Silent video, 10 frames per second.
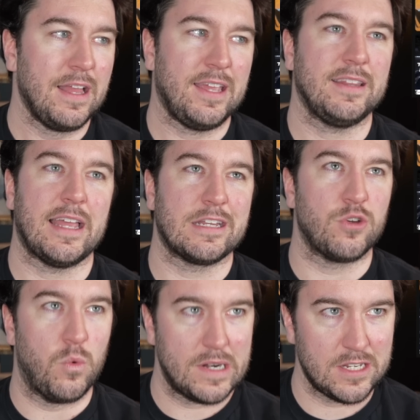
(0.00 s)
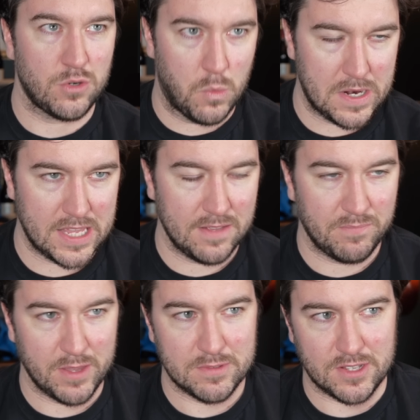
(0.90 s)
In like 2020,
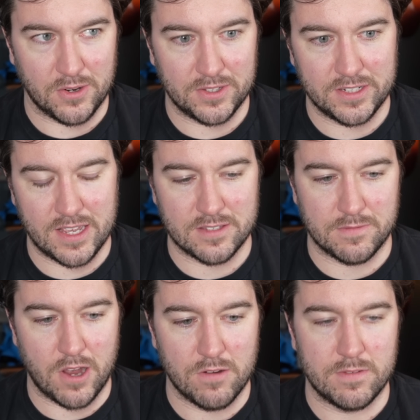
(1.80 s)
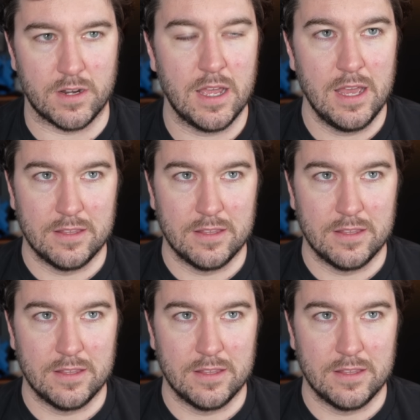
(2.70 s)
it was the early days of COVID.